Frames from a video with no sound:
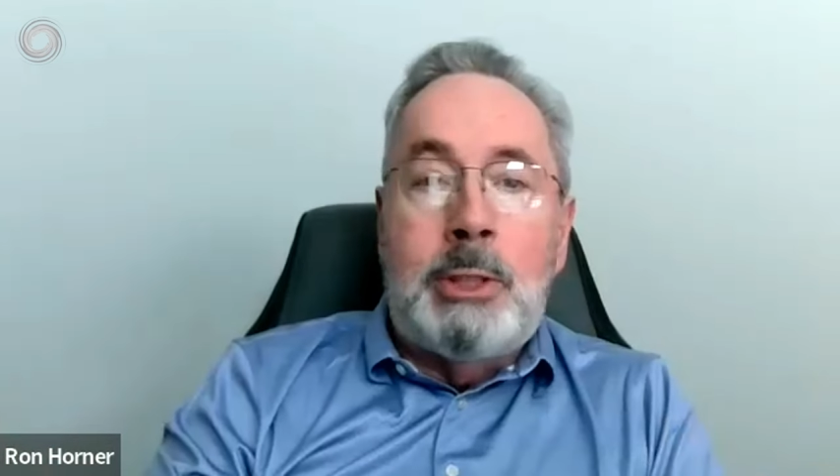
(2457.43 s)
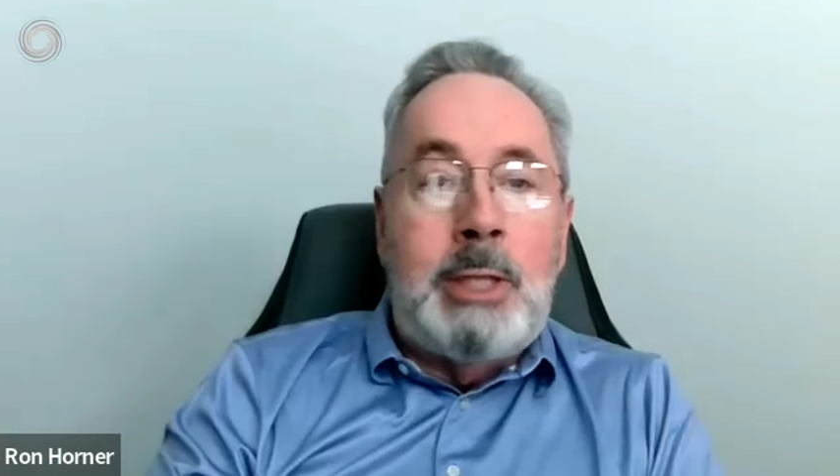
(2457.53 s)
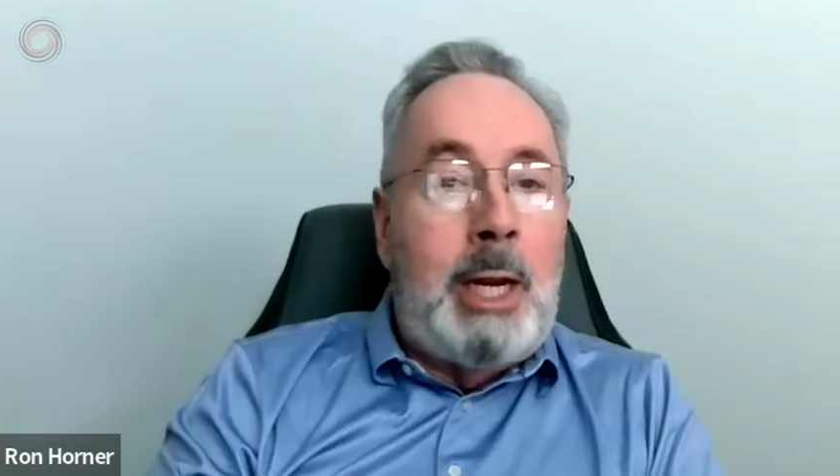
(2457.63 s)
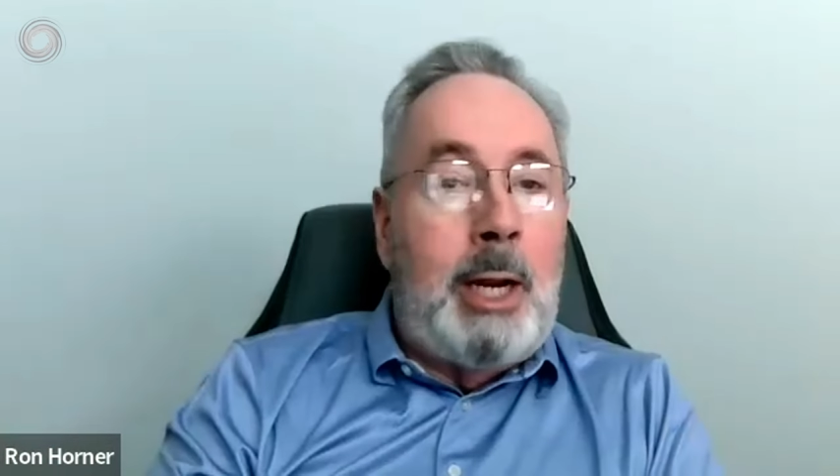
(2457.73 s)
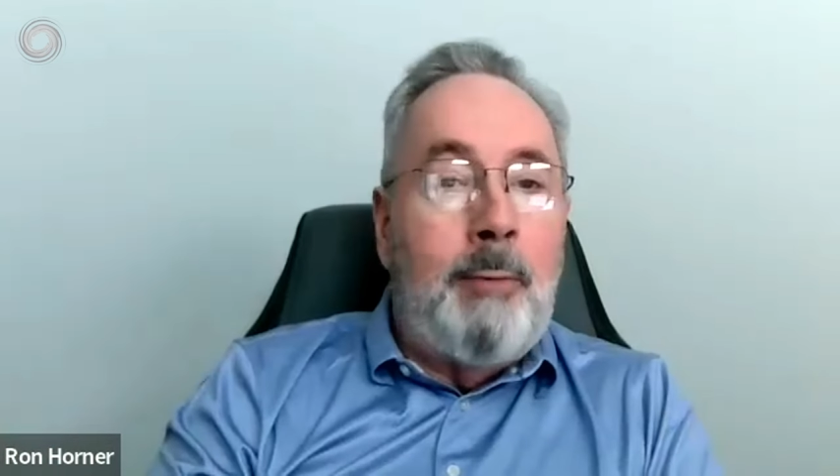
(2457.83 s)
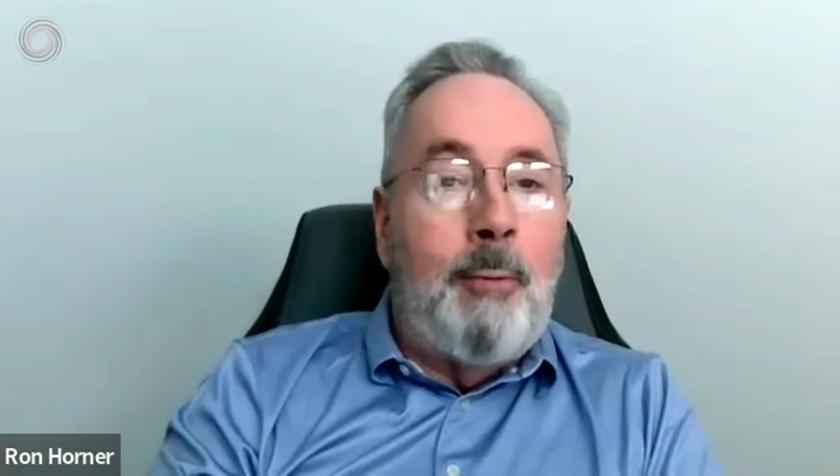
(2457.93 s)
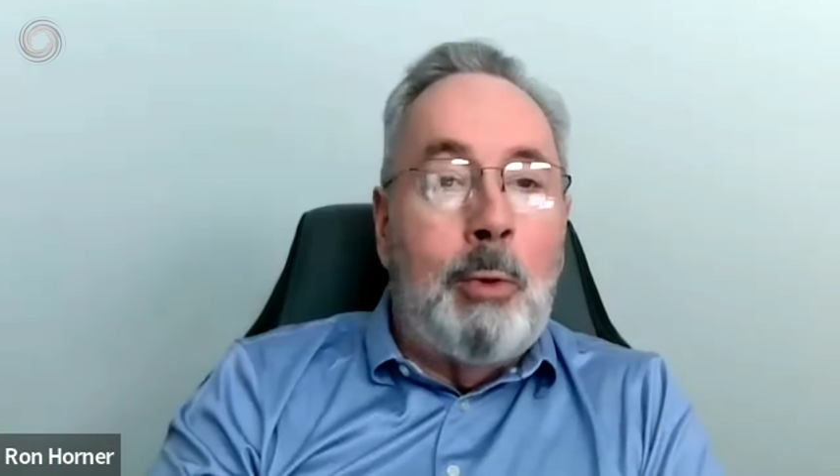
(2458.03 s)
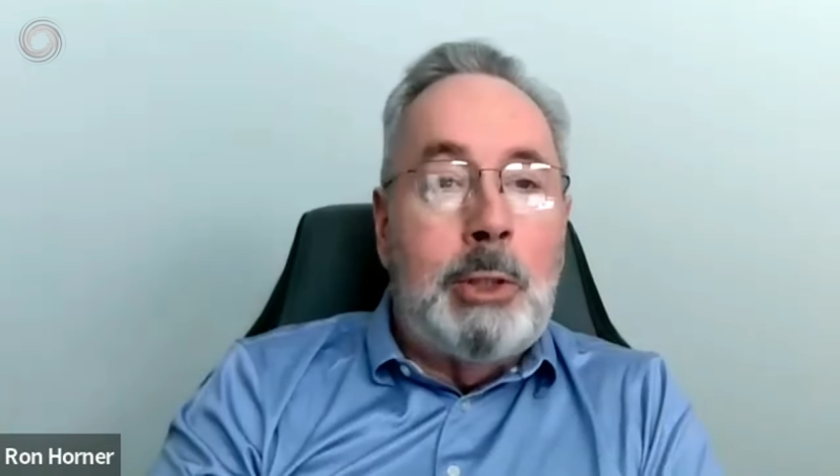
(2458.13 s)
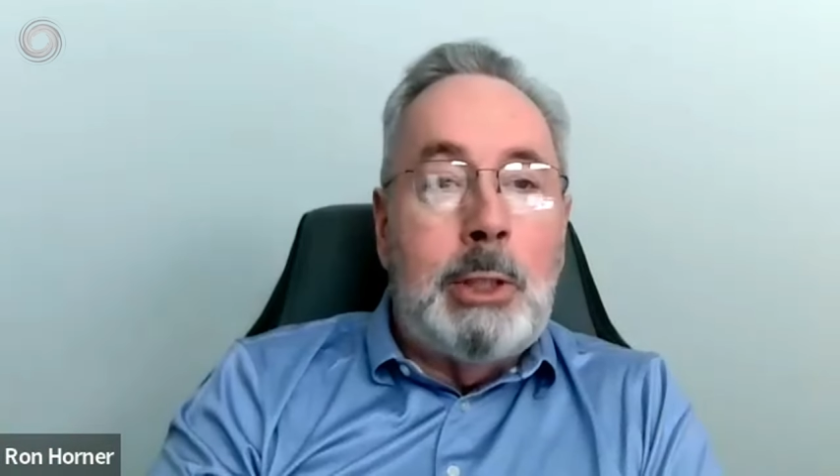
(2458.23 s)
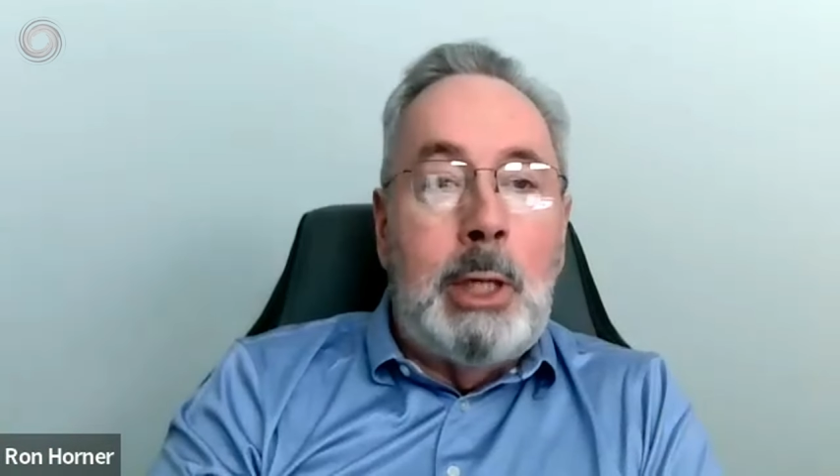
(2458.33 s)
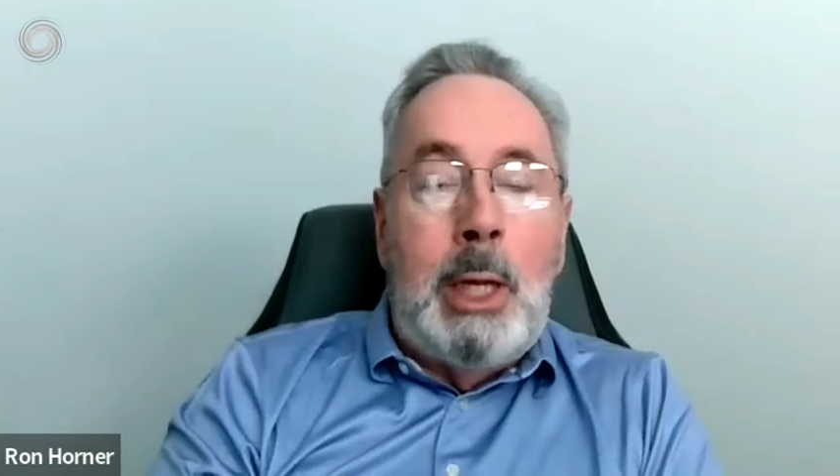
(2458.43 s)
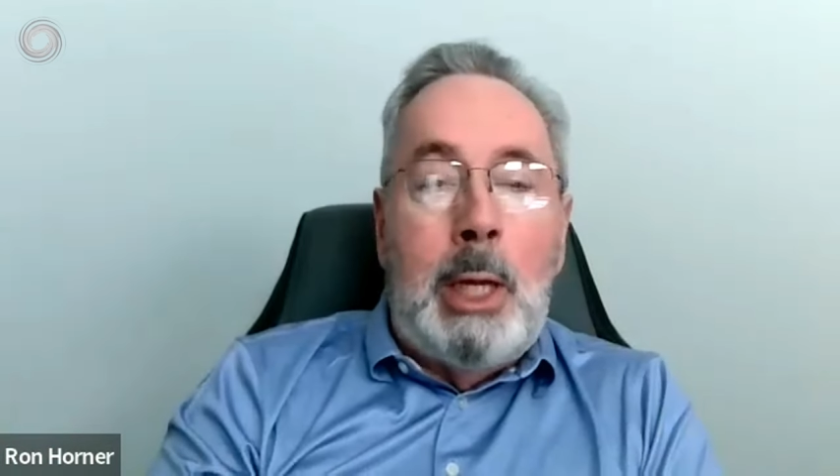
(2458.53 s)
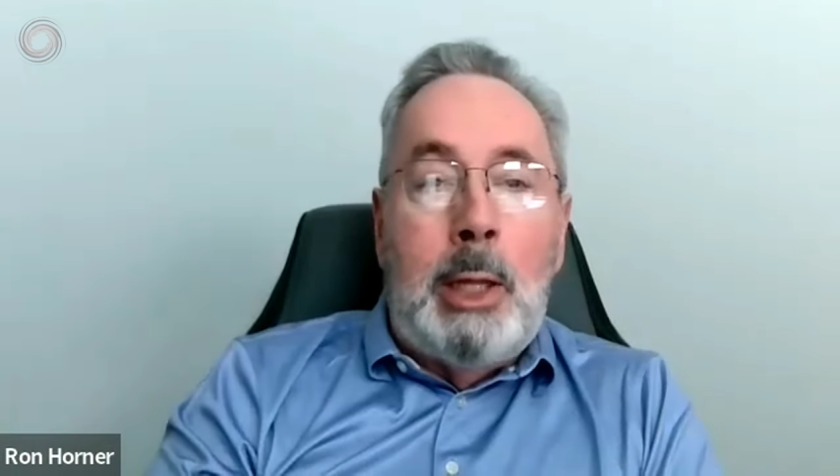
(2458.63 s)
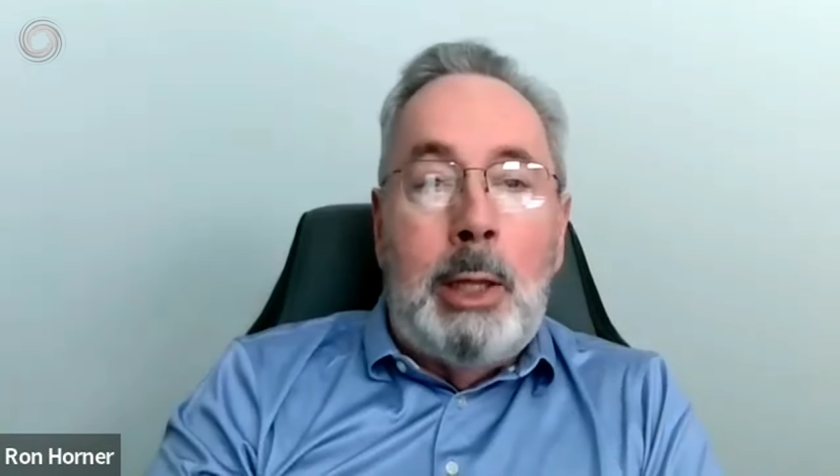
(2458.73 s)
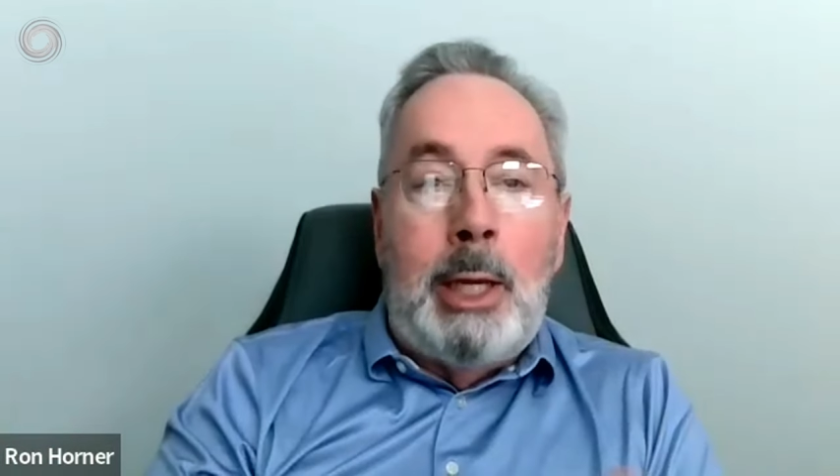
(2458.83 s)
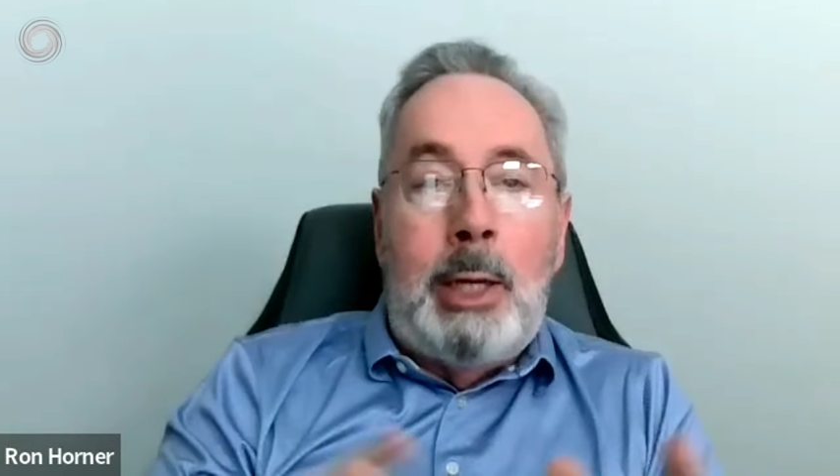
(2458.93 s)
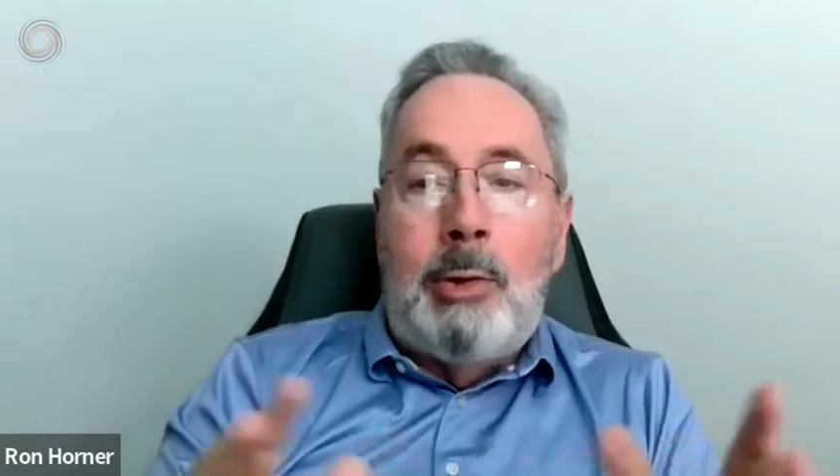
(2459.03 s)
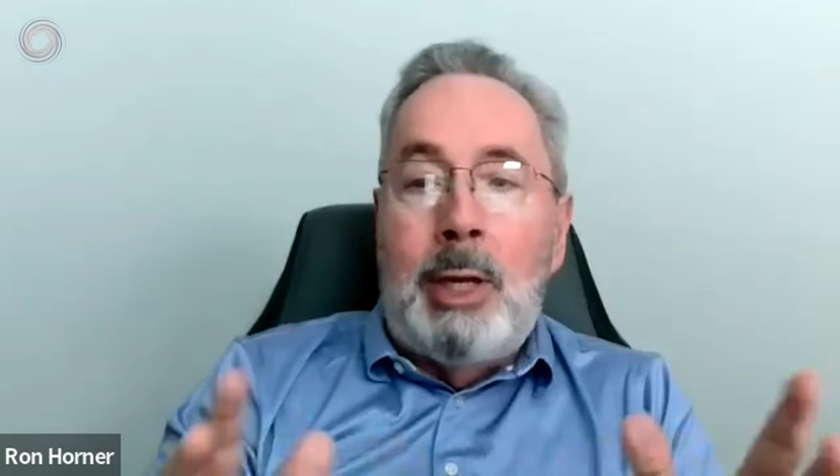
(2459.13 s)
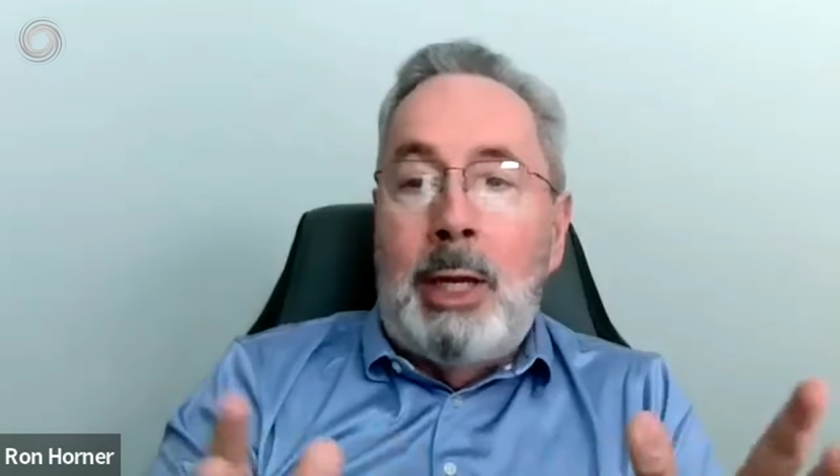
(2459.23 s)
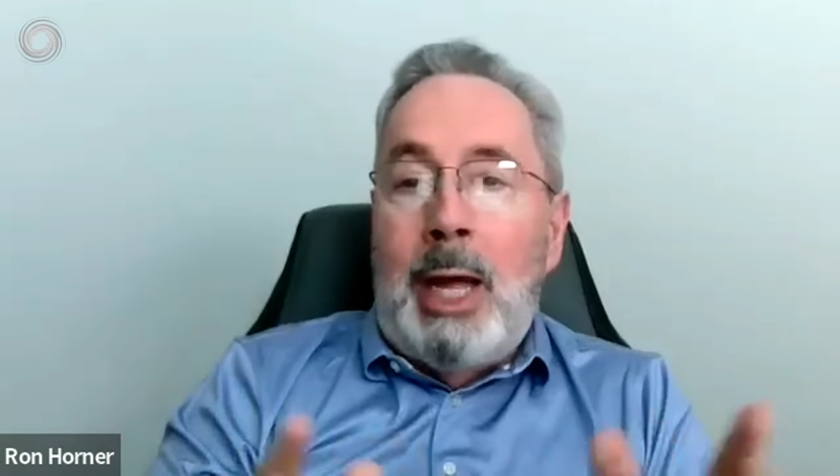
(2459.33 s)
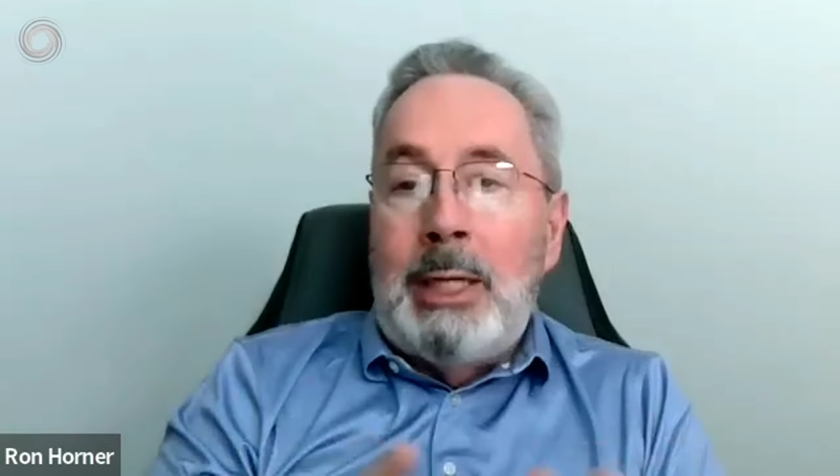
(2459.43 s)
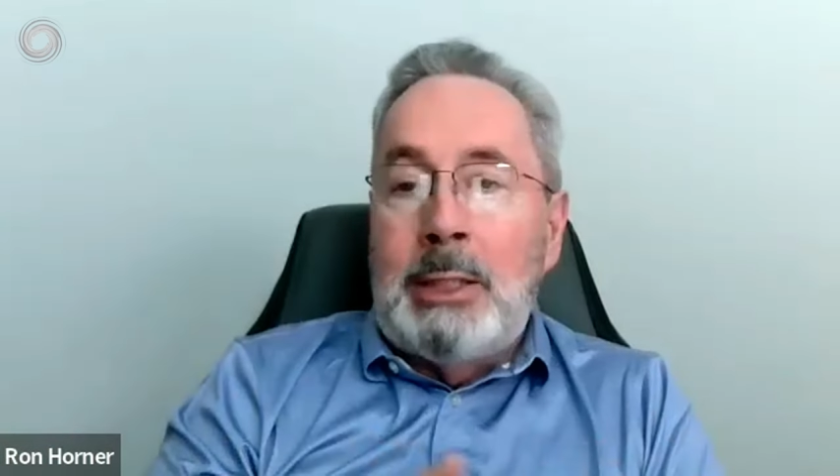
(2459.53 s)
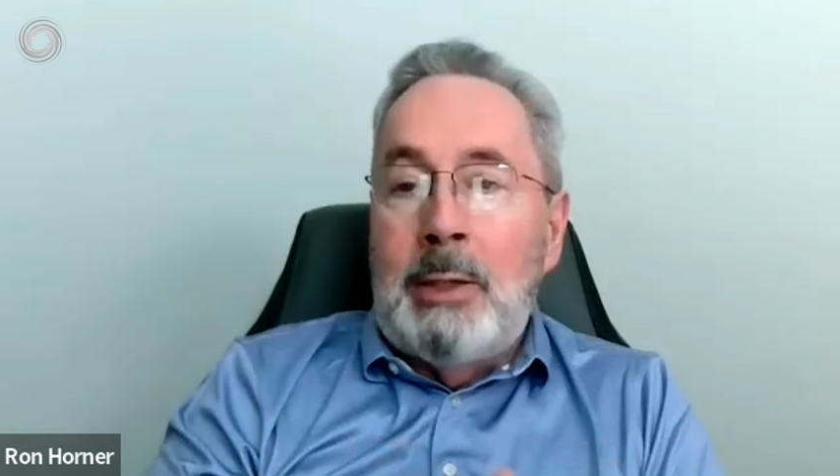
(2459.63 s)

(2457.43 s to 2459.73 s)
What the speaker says: set it up for us. They said as